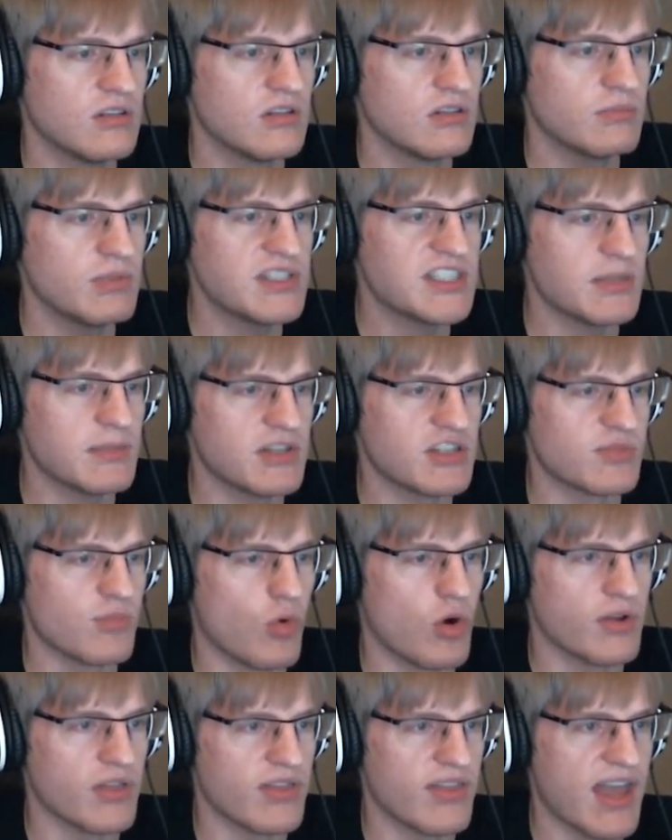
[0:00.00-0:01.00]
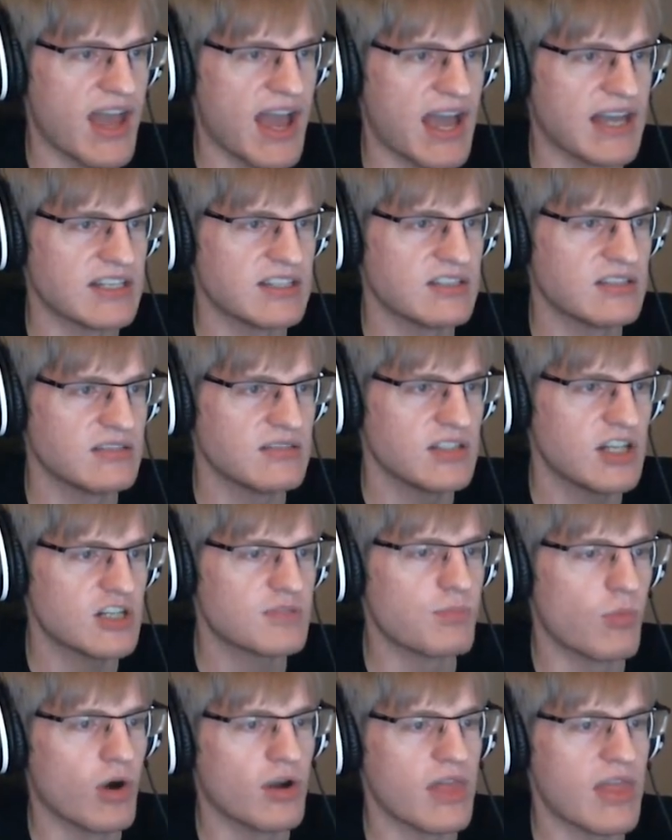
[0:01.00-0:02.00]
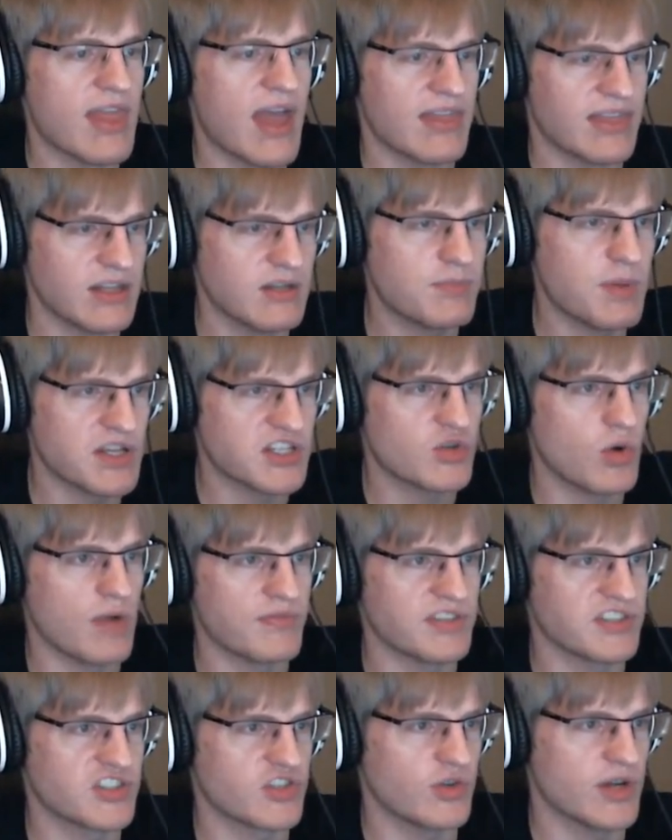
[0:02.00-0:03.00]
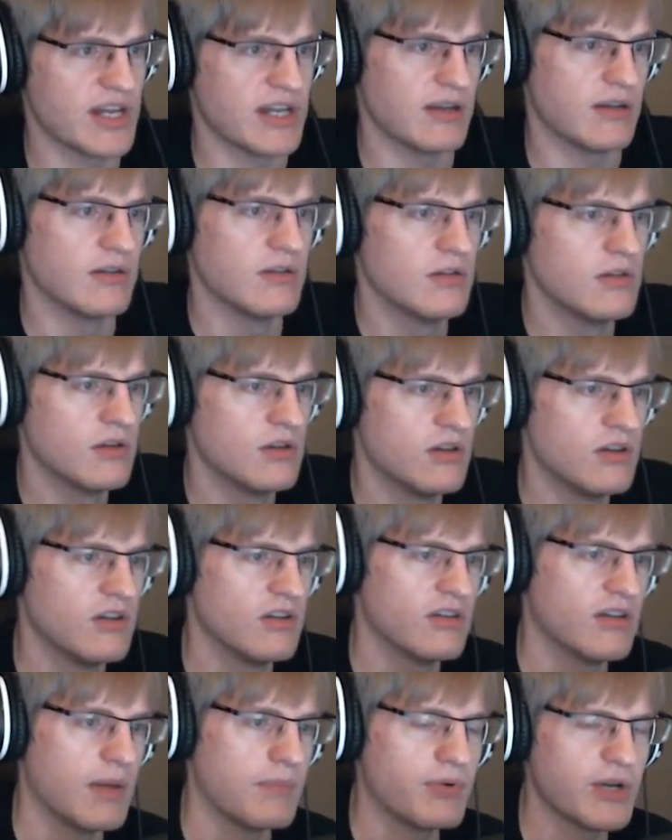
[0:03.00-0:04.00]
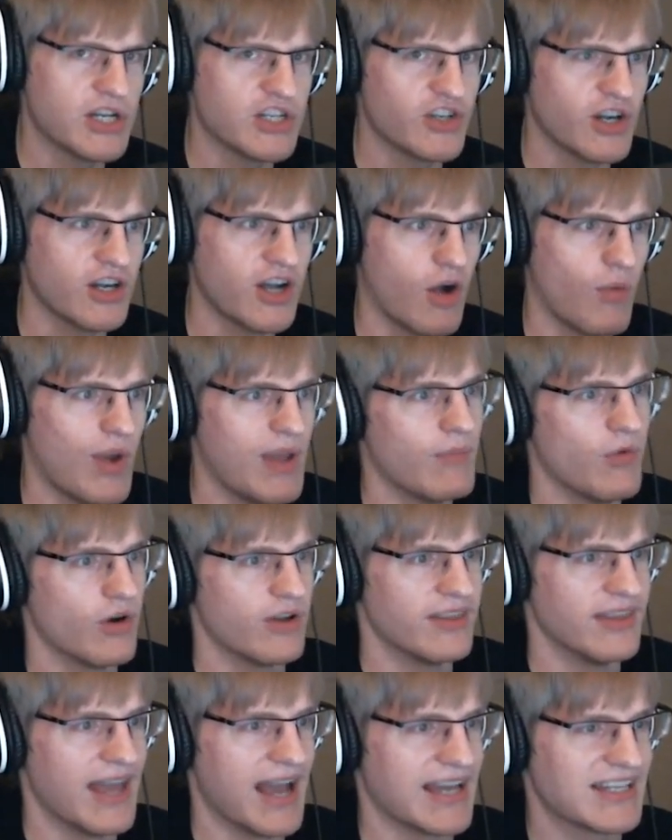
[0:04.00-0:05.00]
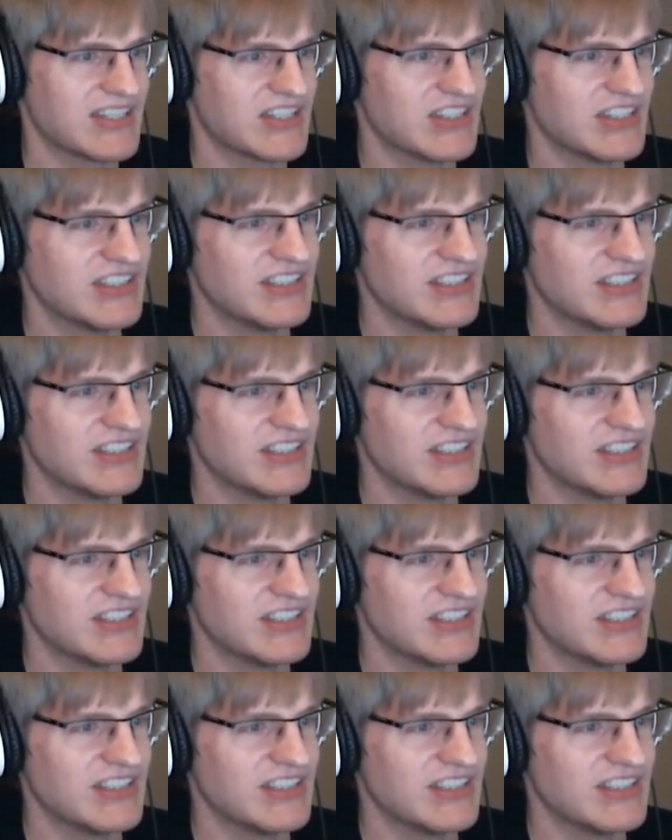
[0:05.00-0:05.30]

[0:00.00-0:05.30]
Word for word: Please tell me there's more than that. There's more than that. They must go off the screen. I'm pretty sure I got way more than that.